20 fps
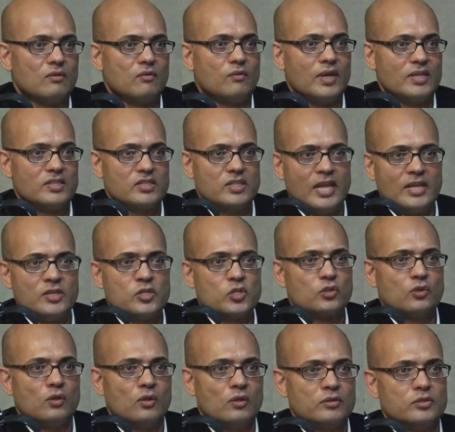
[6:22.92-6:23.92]

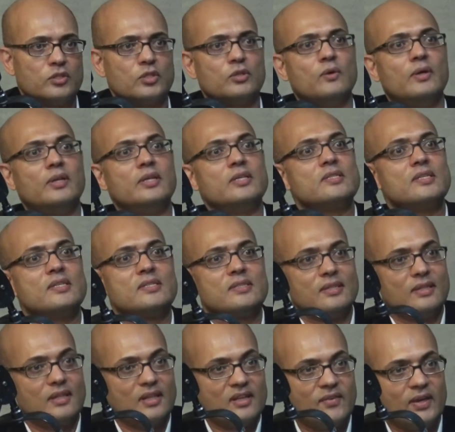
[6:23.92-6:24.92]
residential to an
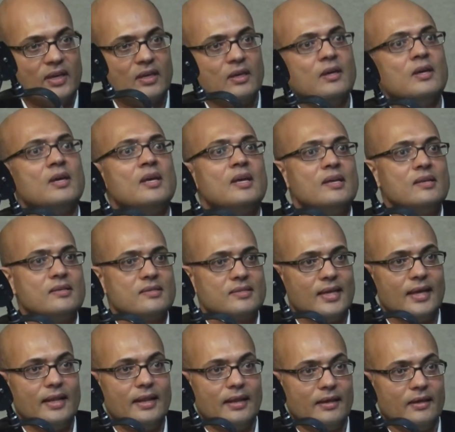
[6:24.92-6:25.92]
assisted living
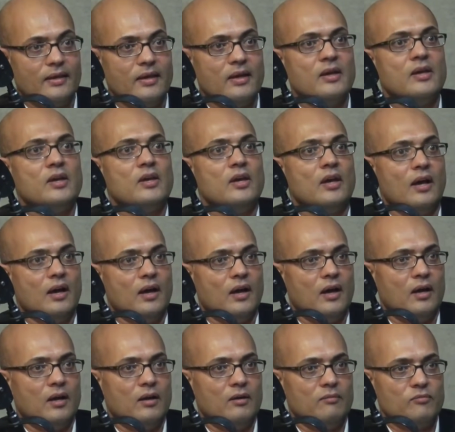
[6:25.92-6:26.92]
setting,
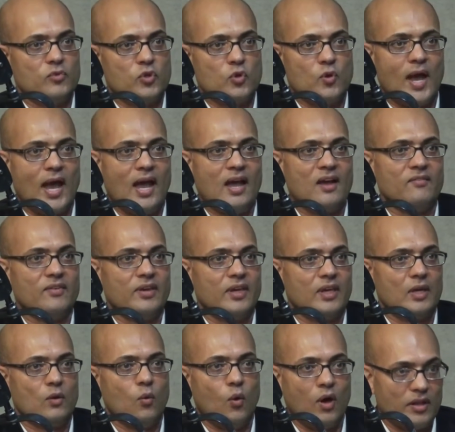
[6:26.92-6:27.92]
you have
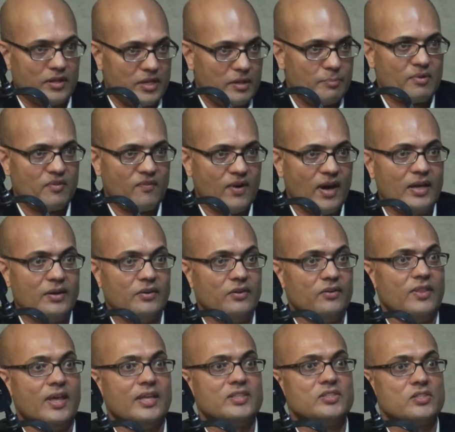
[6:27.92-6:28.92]
a quality
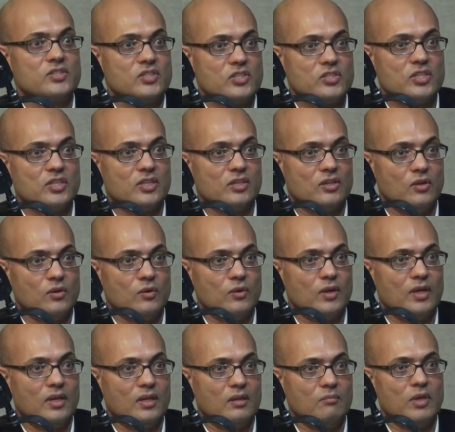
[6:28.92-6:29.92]
provider that's assisting you
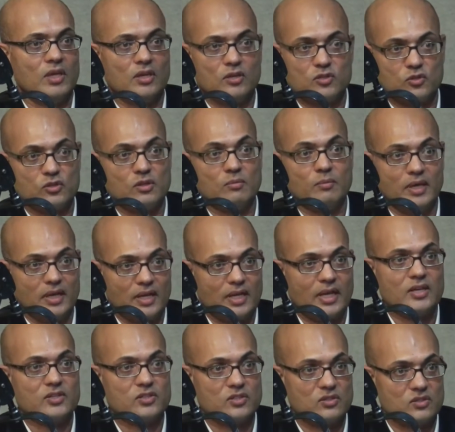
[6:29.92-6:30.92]
in making sure the
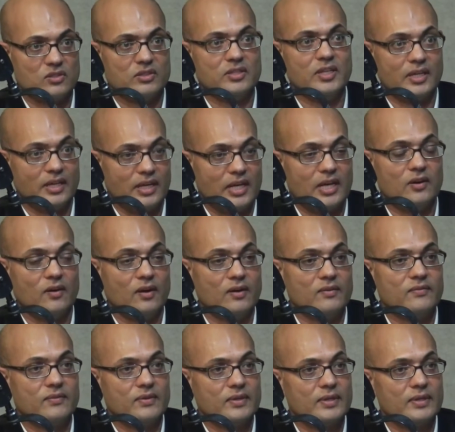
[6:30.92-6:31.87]
medications are taken care of.